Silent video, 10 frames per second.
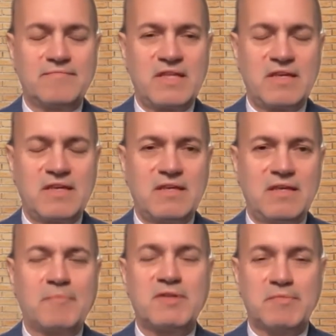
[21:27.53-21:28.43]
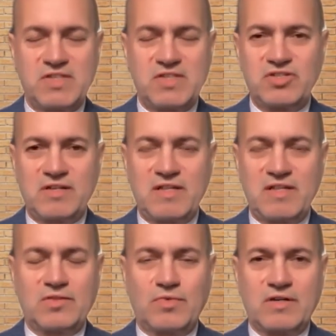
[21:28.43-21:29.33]
the optimization of the
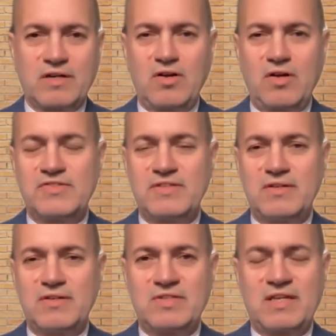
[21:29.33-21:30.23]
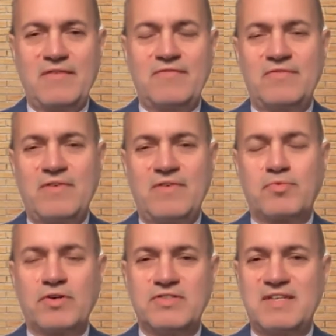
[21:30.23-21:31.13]
network, and also to give
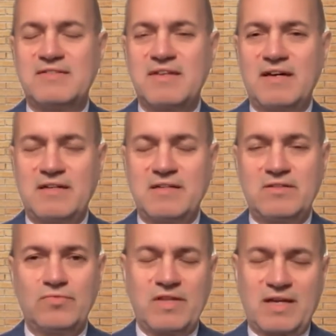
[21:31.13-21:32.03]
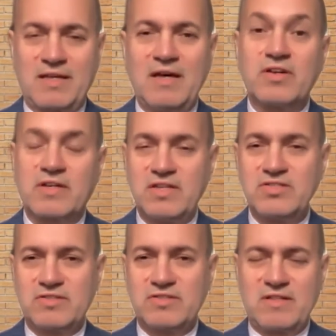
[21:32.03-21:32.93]
operators insight into the other
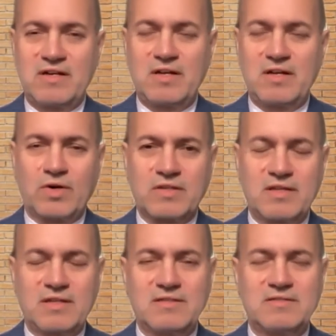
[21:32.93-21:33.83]
conditions in the network that